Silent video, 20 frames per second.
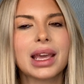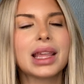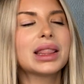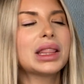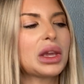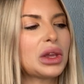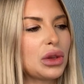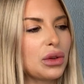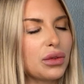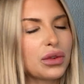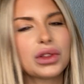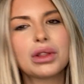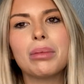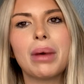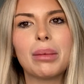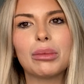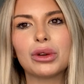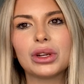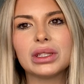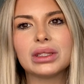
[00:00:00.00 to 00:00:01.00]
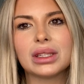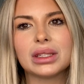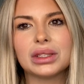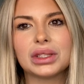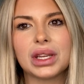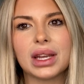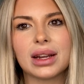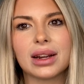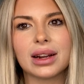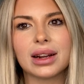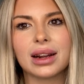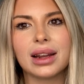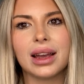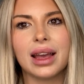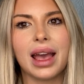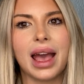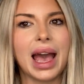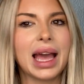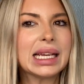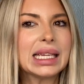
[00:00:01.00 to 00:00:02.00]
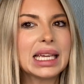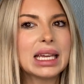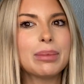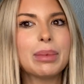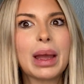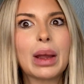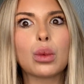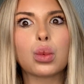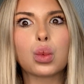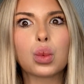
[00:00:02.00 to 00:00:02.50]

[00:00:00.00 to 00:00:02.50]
Thank you for the memories this year, and keep a